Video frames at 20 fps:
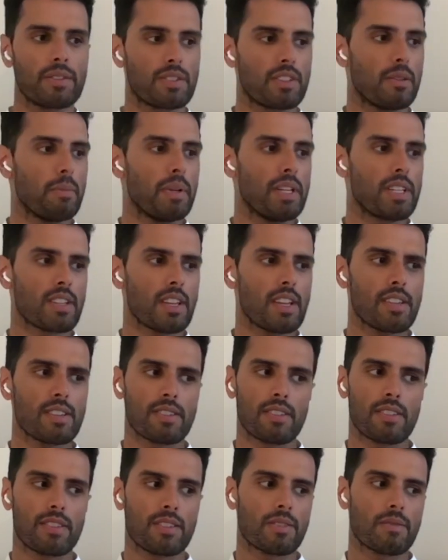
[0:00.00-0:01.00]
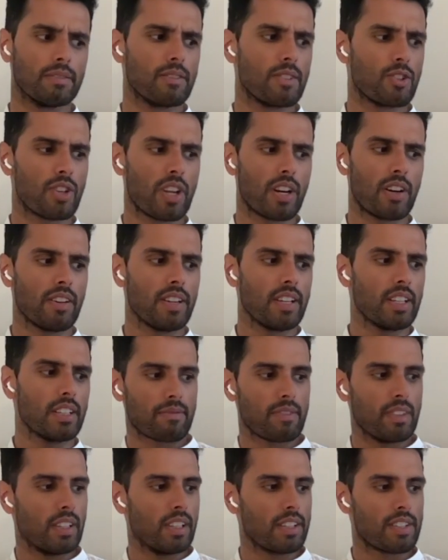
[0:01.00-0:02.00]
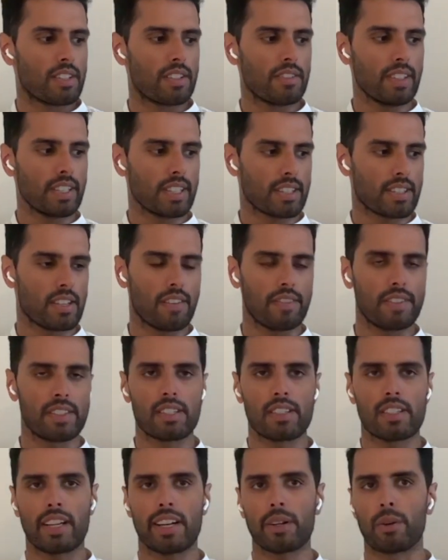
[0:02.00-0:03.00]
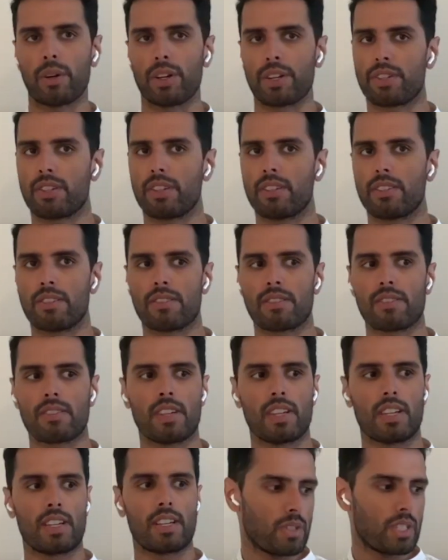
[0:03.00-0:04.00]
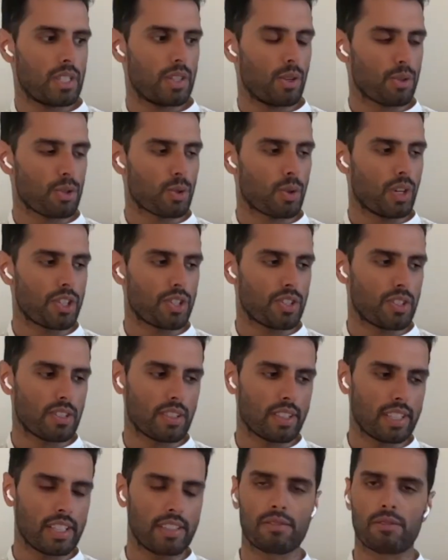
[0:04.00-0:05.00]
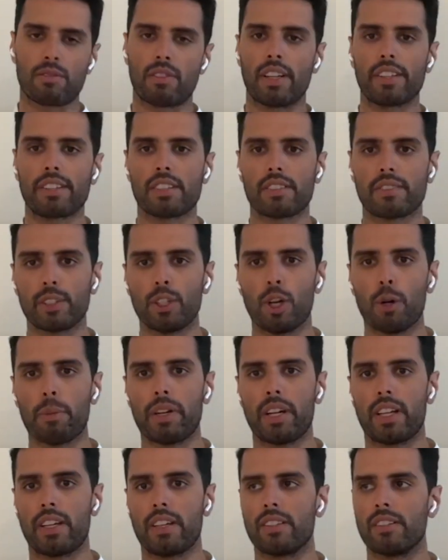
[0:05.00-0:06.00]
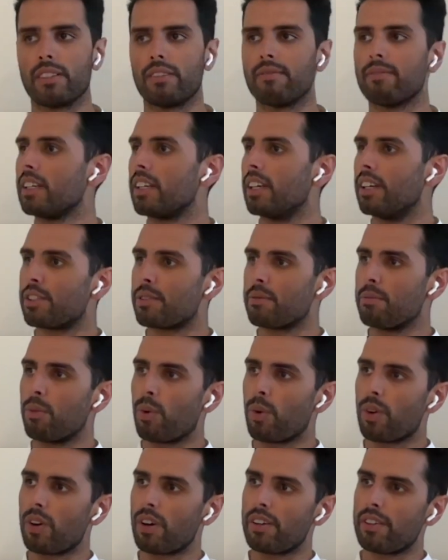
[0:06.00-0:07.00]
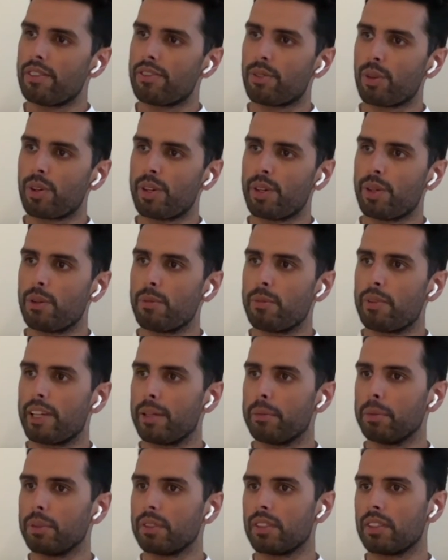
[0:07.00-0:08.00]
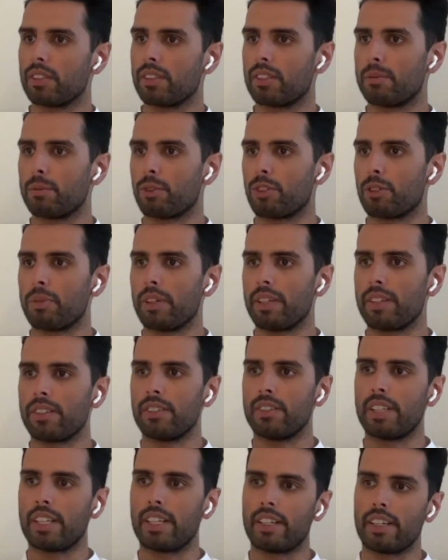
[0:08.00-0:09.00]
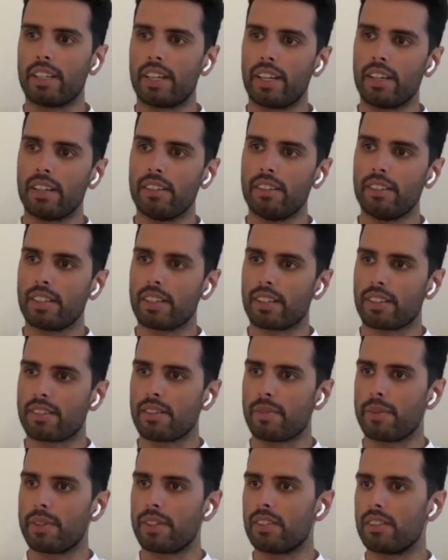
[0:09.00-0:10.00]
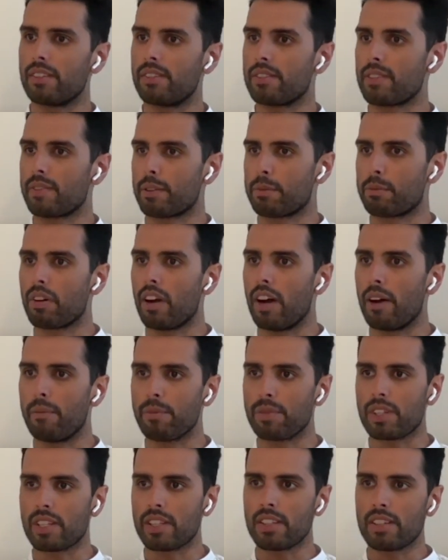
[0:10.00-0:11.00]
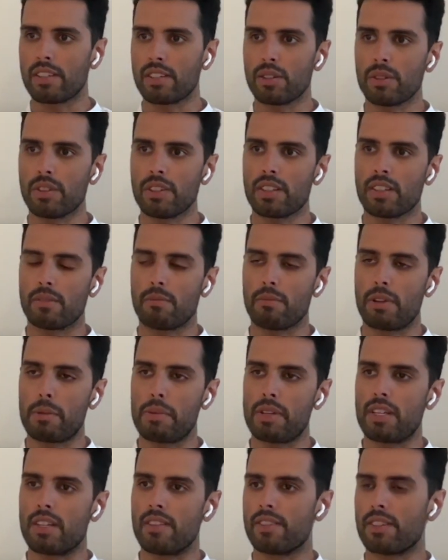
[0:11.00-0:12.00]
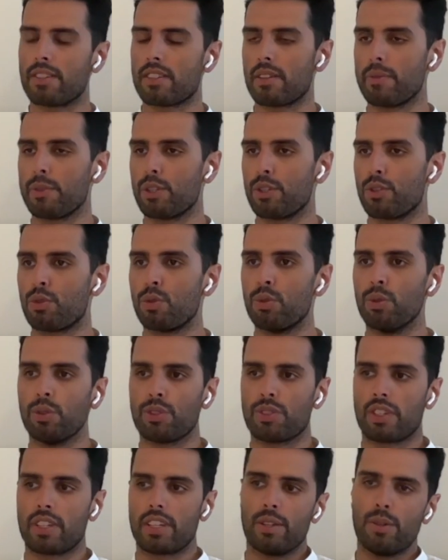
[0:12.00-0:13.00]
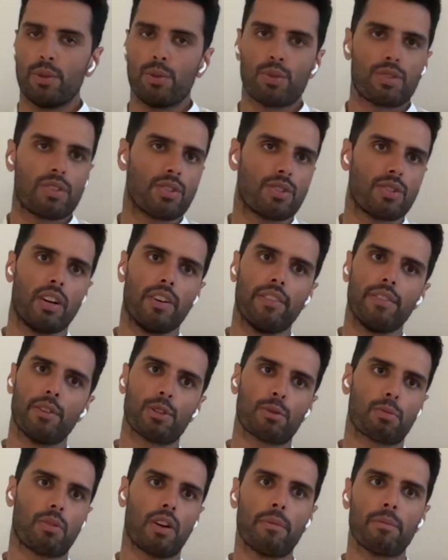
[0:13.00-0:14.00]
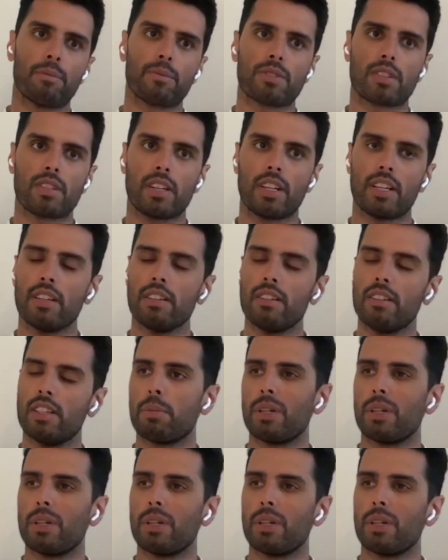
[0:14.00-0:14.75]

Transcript: So the base case is generate a list of like 7 to 10 questions. Those questions leave relatively open ended. It's more for you to be able to learn more about their day to day and like some of the problems that they deal with, and maybe even some of the tools they use to solve those problems today.